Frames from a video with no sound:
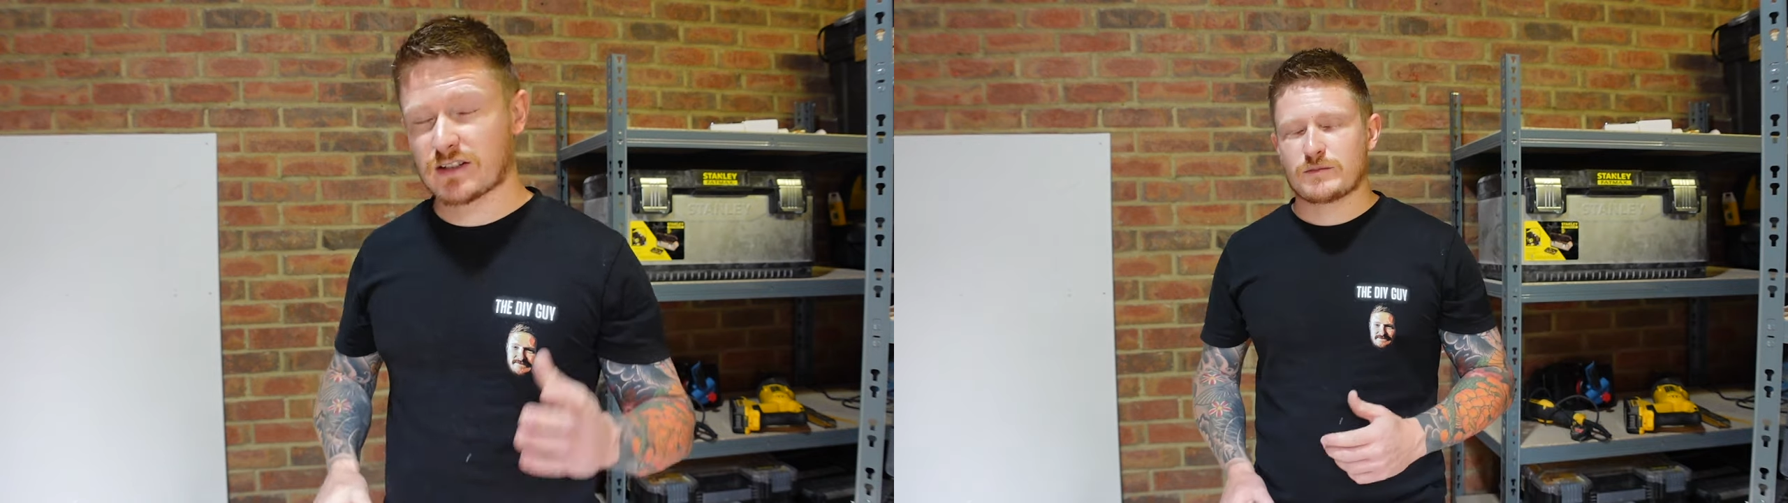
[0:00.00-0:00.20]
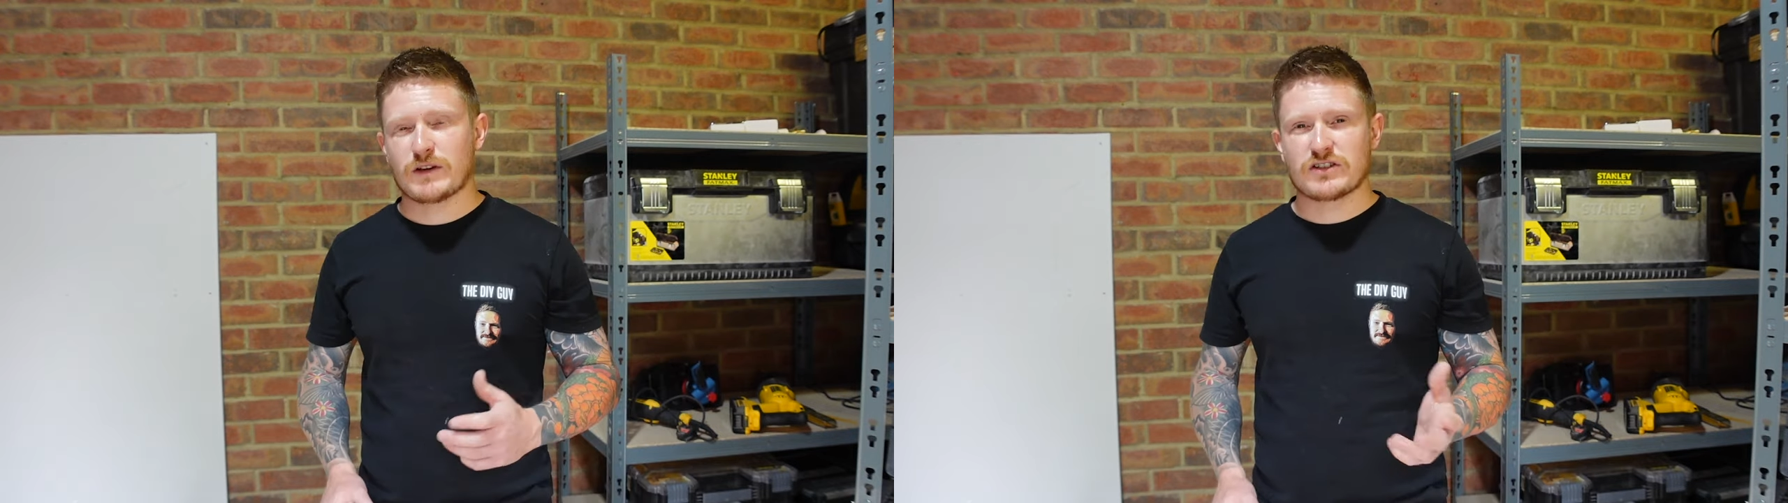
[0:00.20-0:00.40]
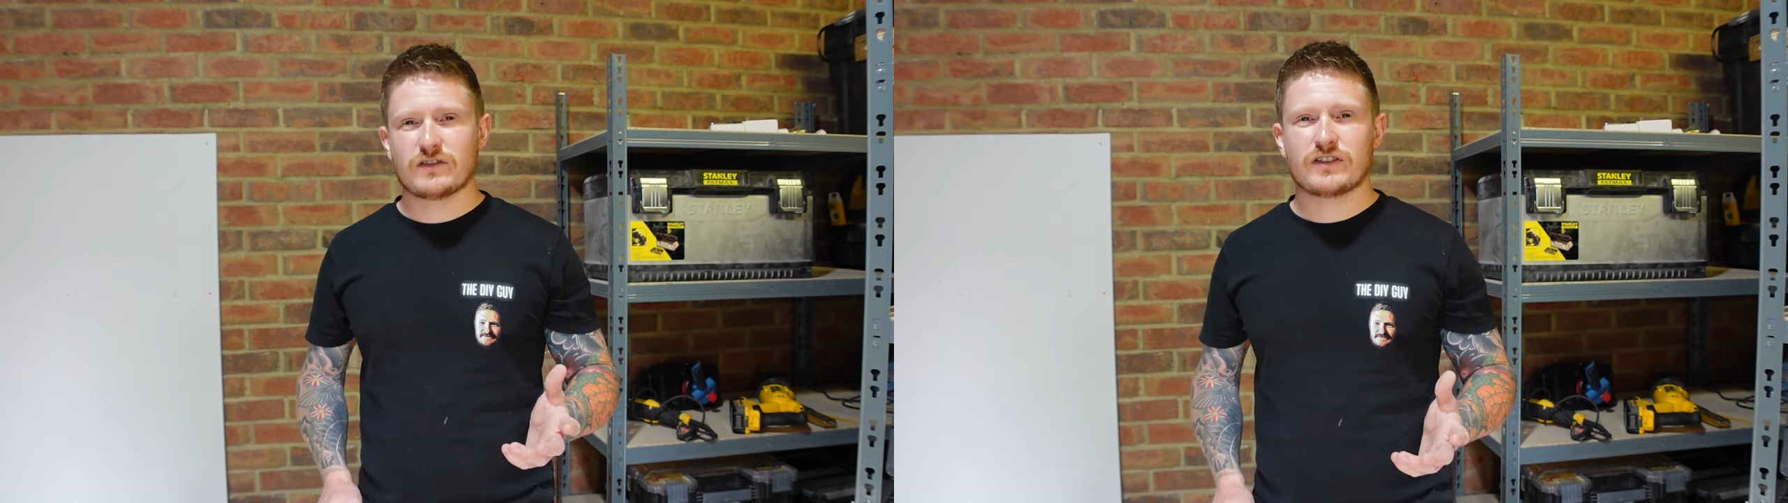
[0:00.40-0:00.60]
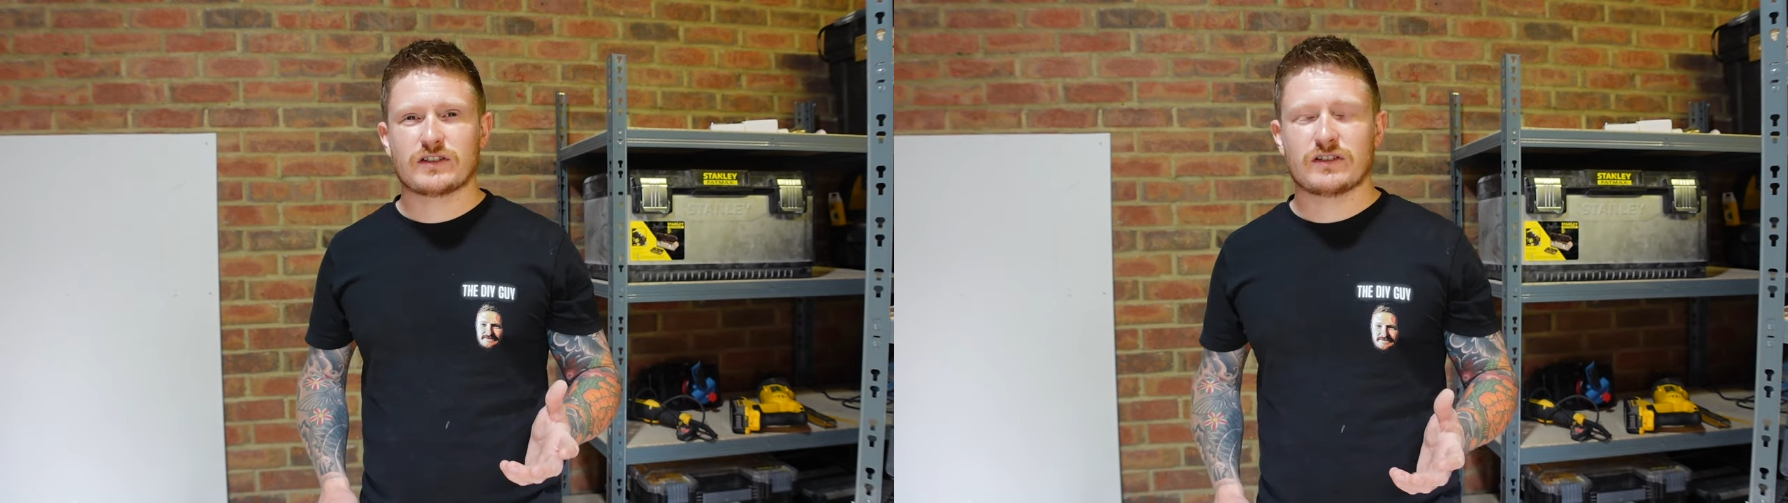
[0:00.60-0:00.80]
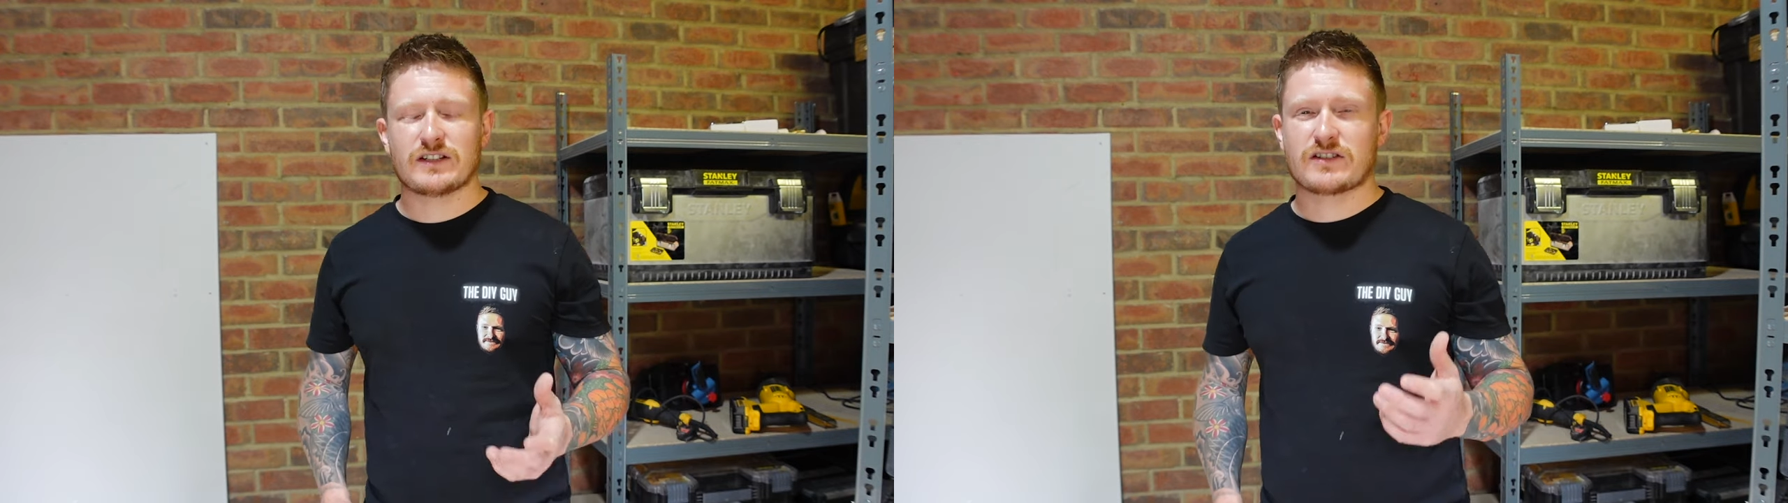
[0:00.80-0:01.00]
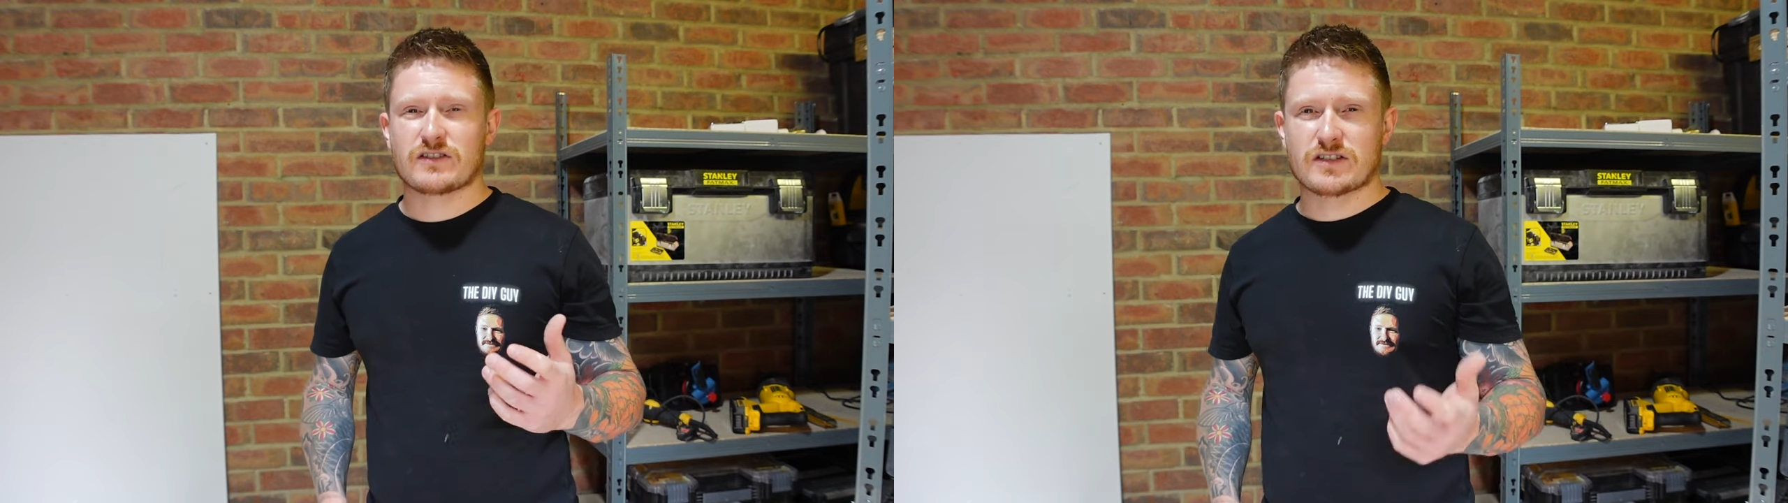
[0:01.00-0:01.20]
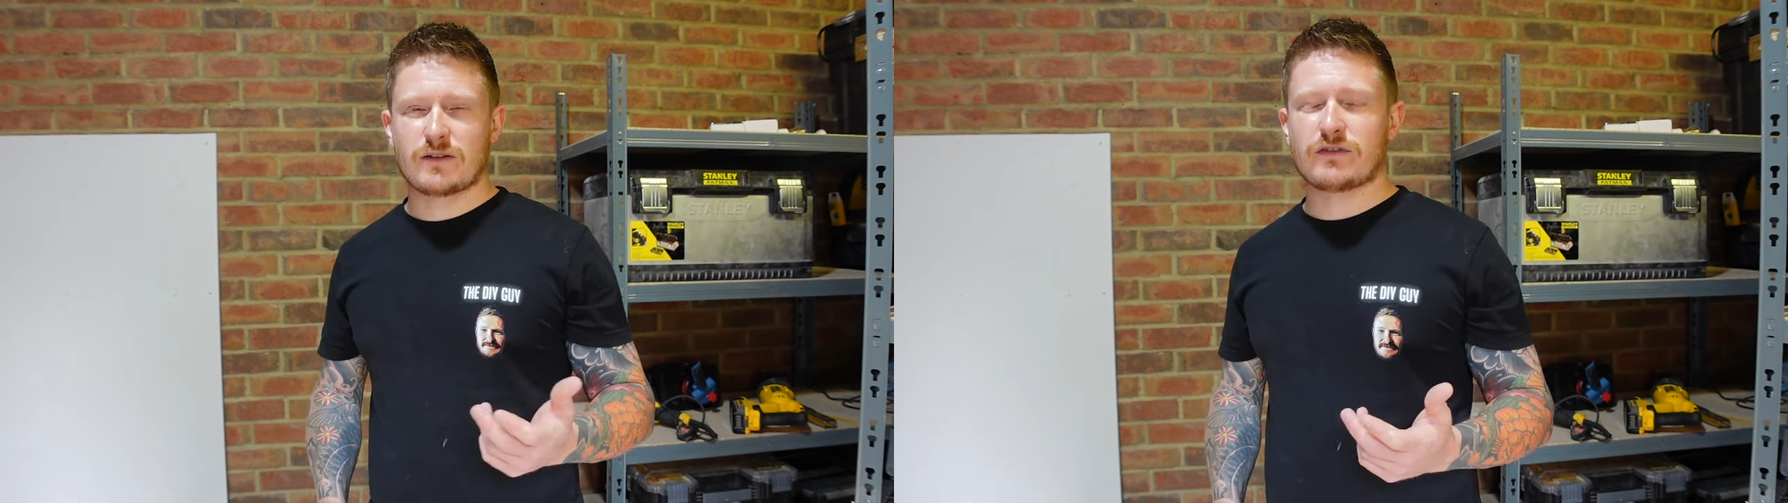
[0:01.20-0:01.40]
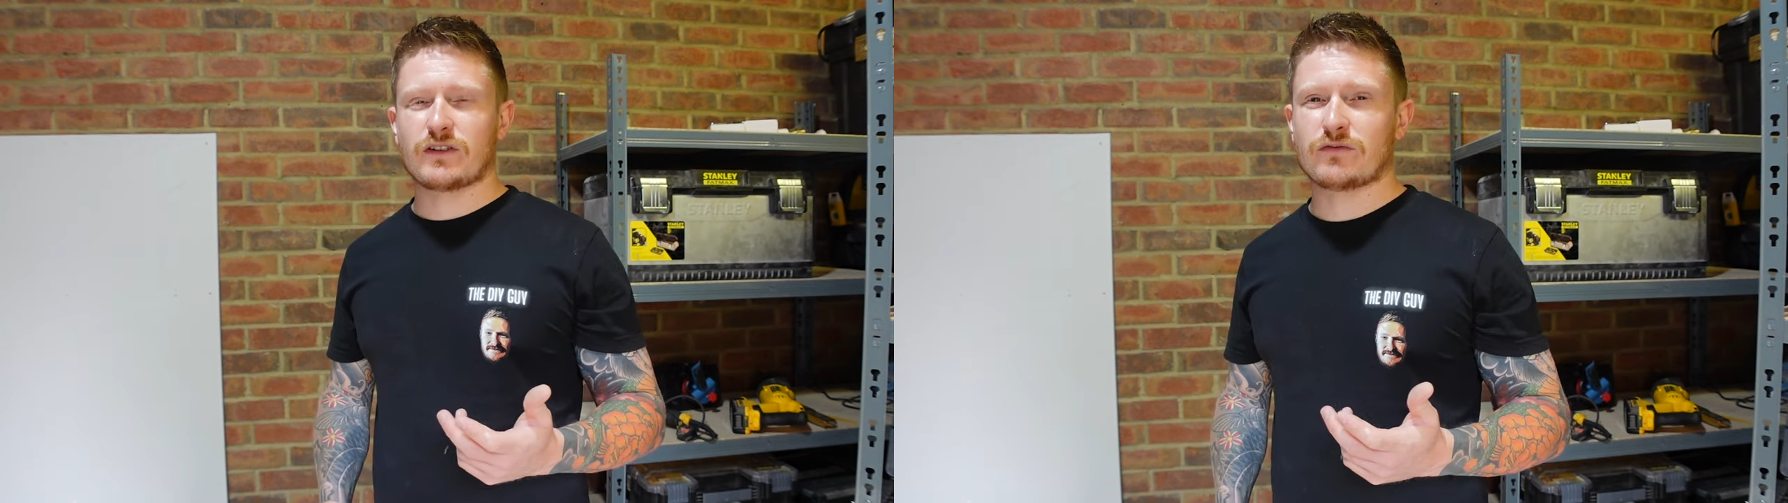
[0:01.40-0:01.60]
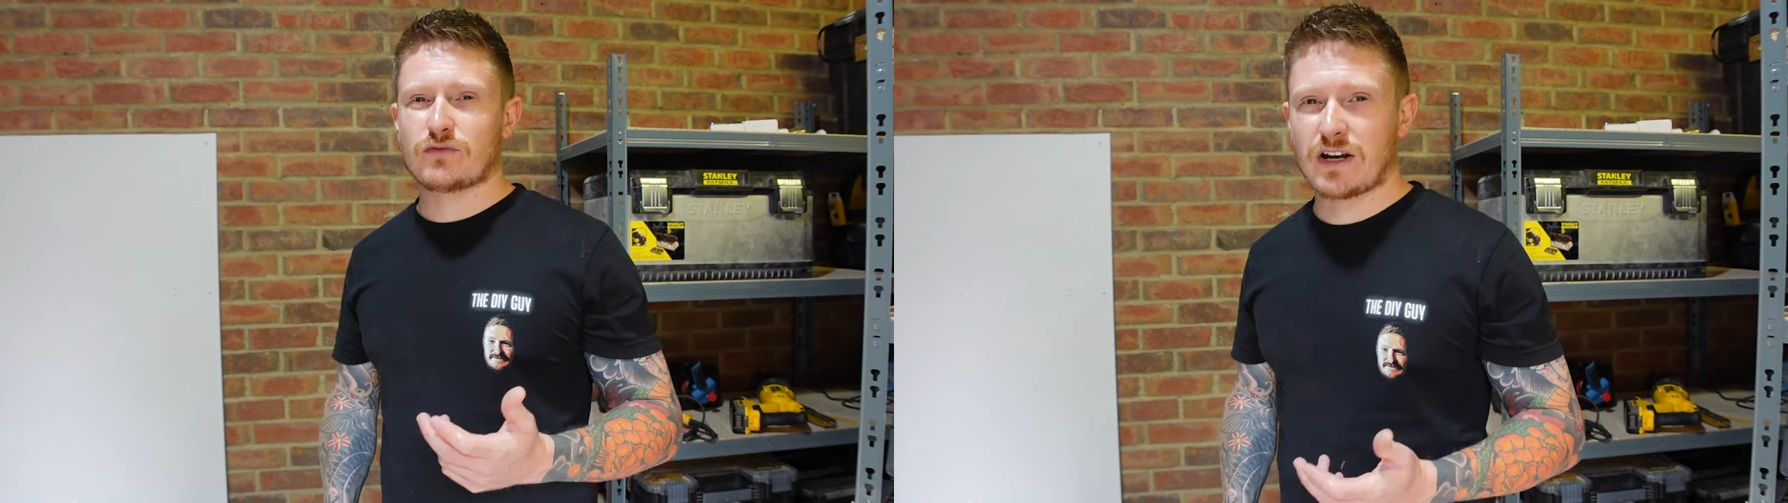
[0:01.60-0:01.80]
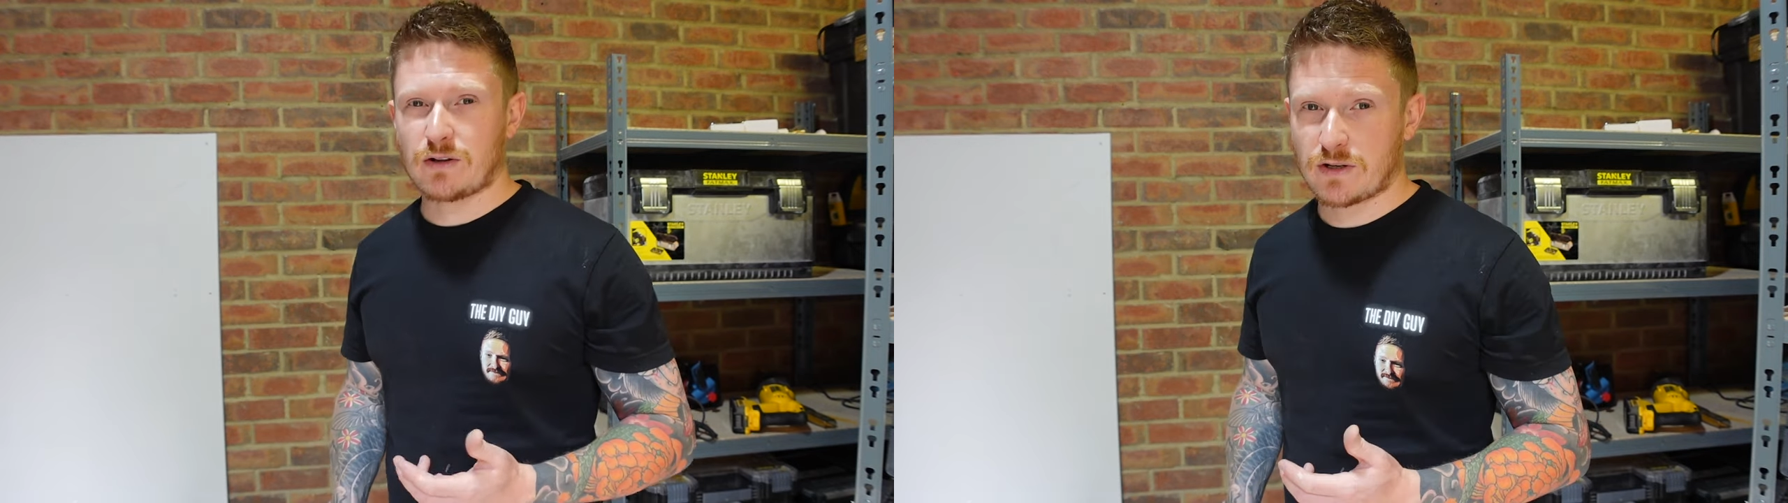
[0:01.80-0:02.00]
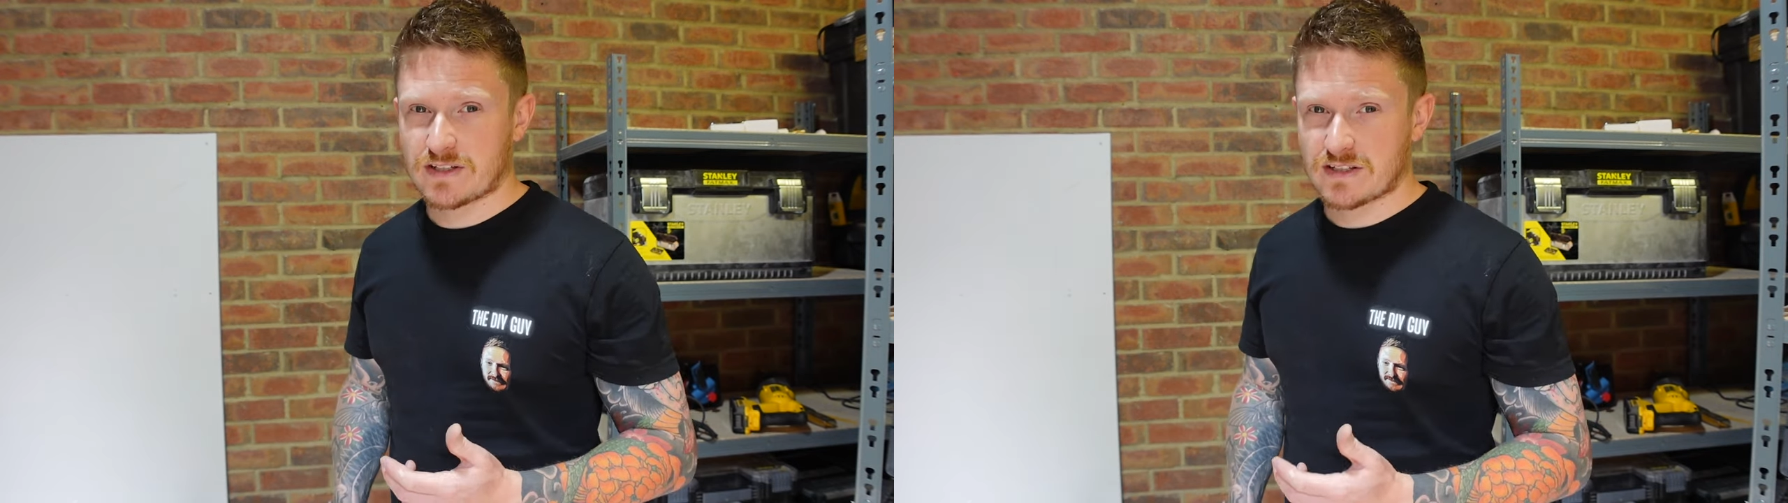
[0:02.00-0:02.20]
especially if you're doing this on something like railway